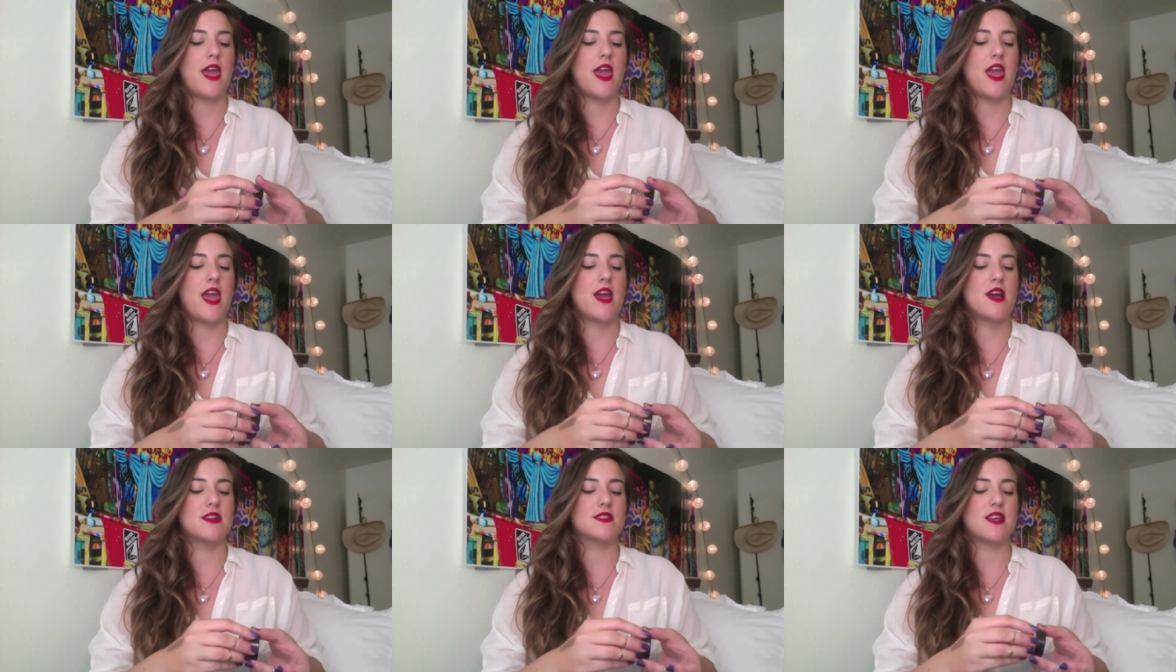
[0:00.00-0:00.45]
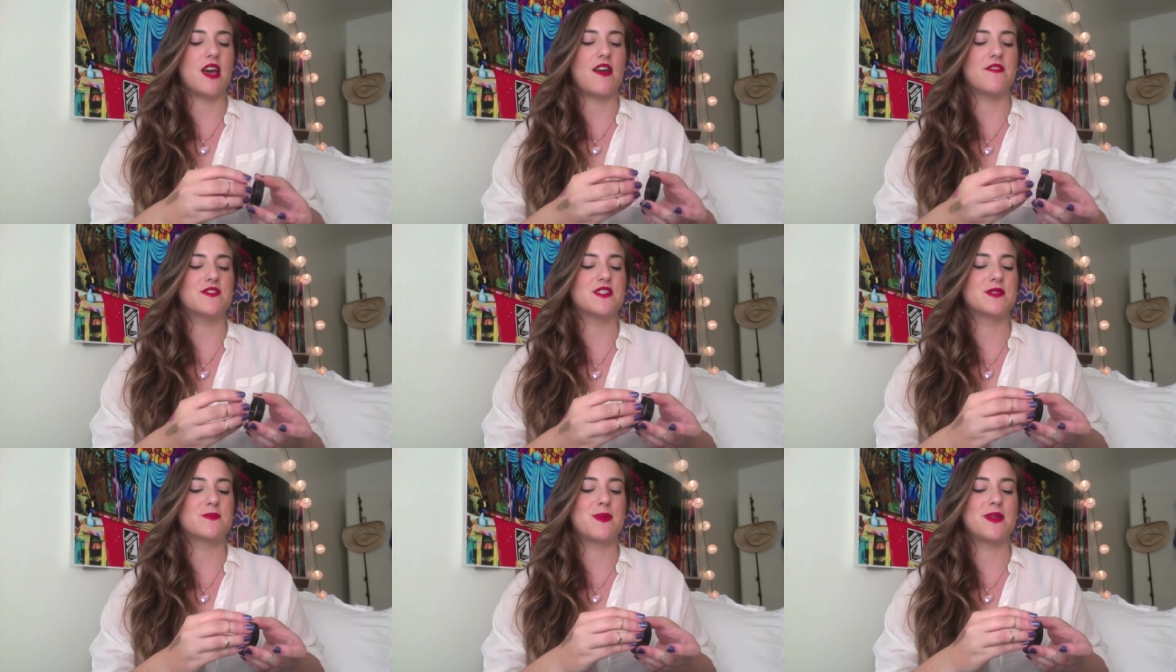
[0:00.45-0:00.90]
And
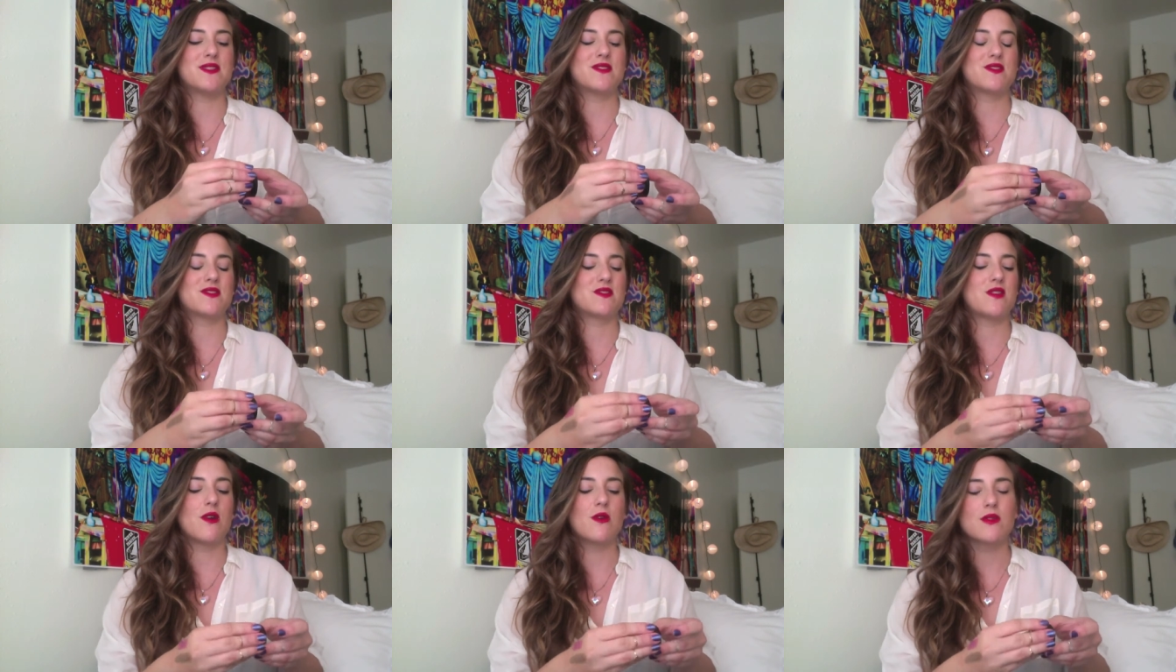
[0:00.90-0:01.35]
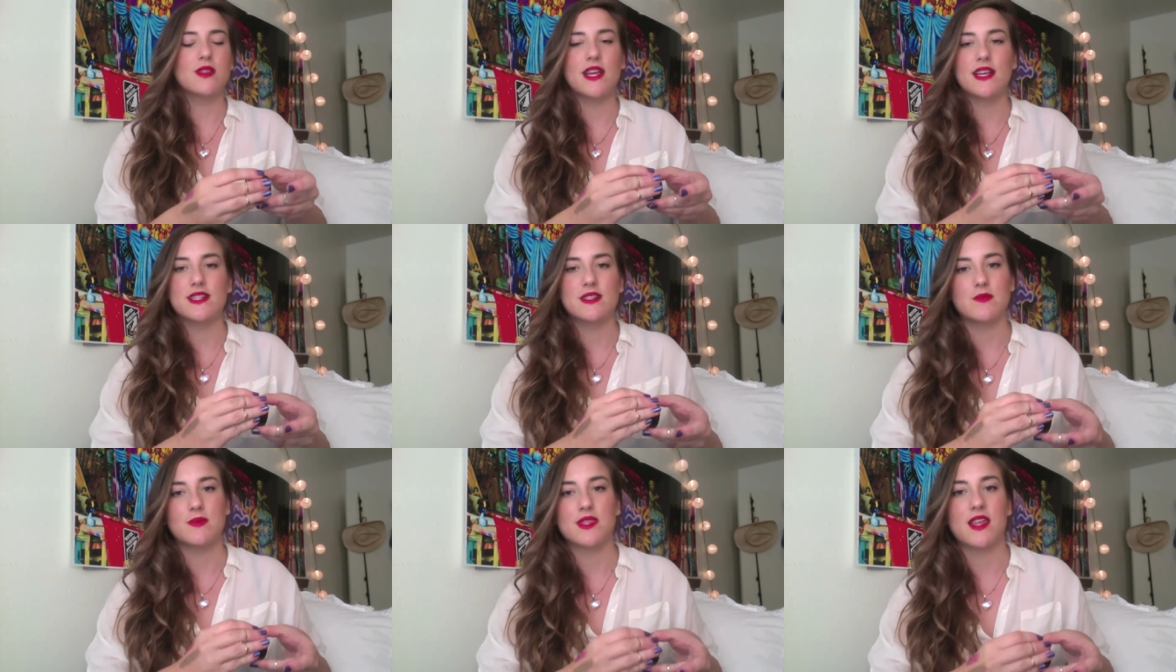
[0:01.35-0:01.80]
I've just been so
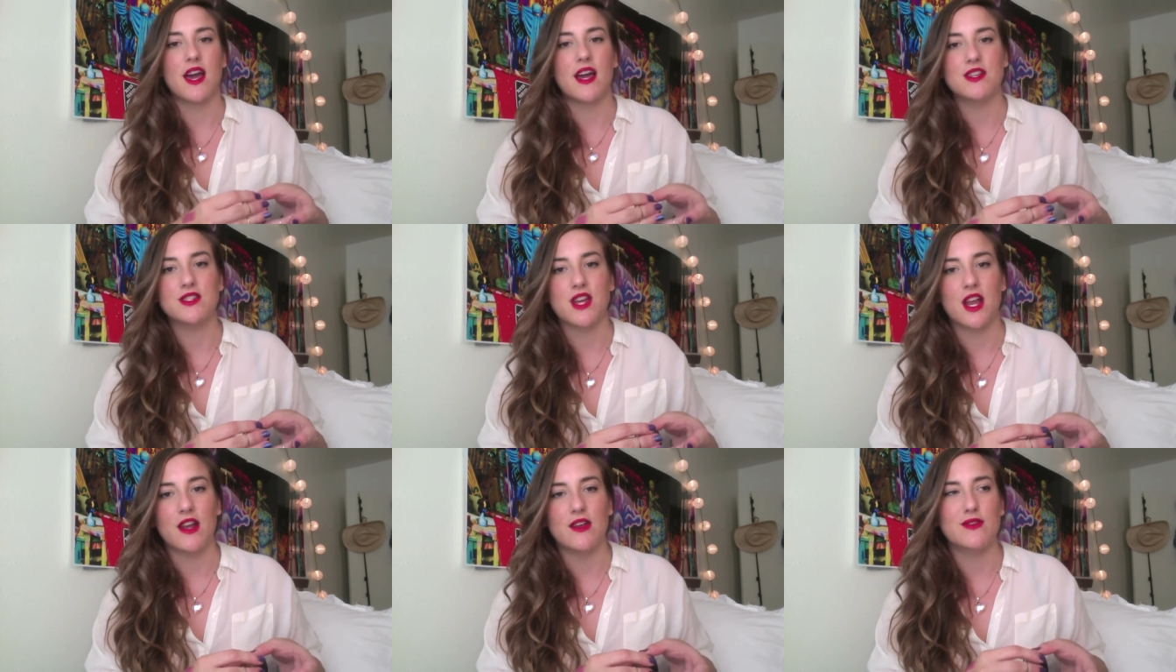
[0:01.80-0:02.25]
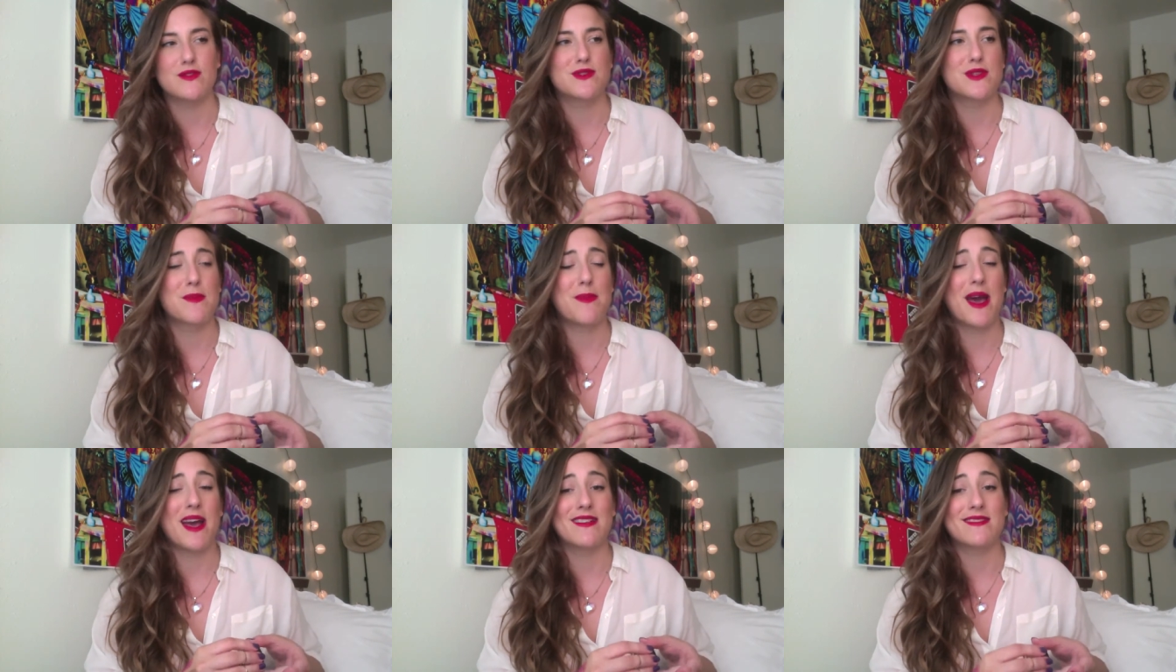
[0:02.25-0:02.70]
lazy with eyeshadows
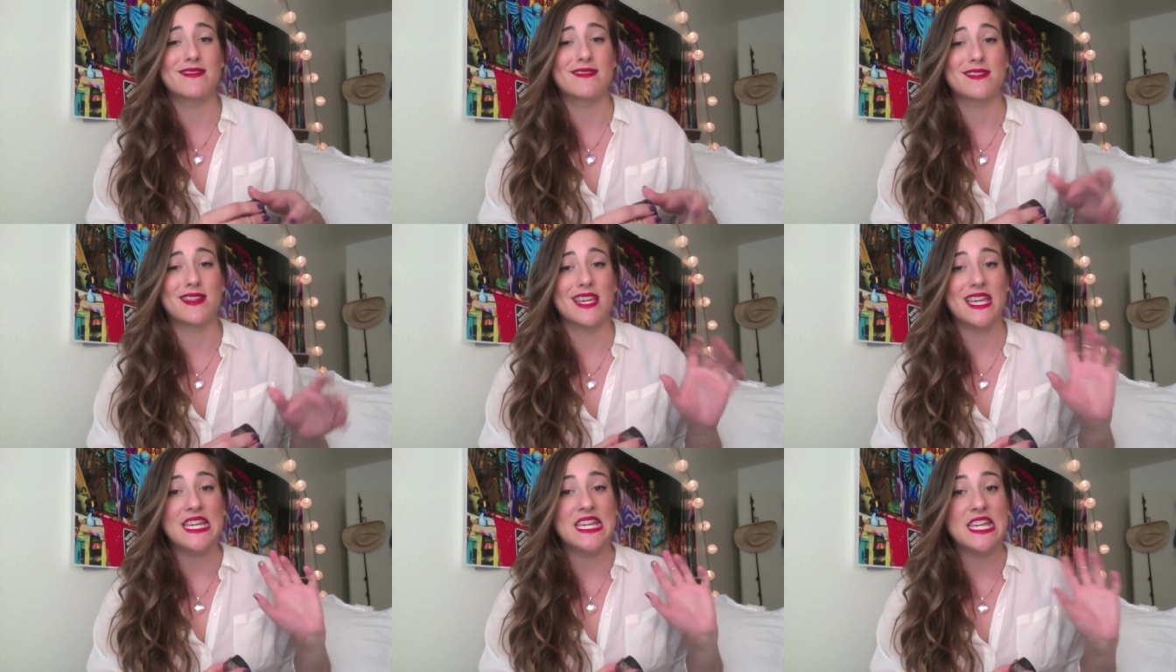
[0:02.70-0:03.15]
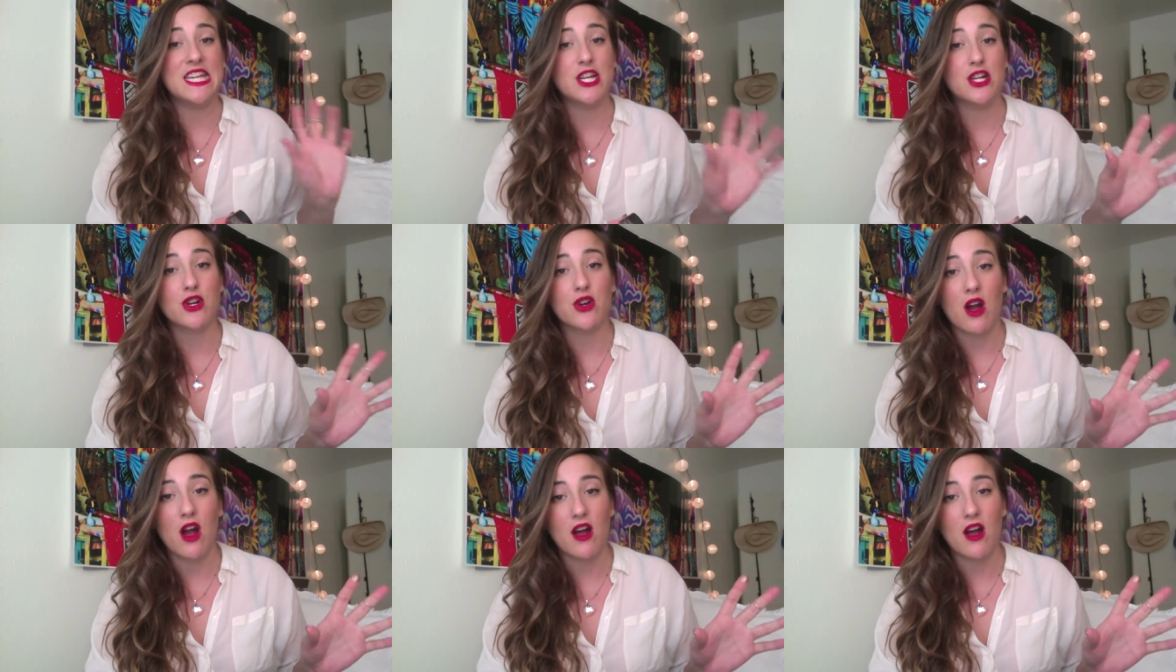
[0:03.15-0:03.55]
the past year,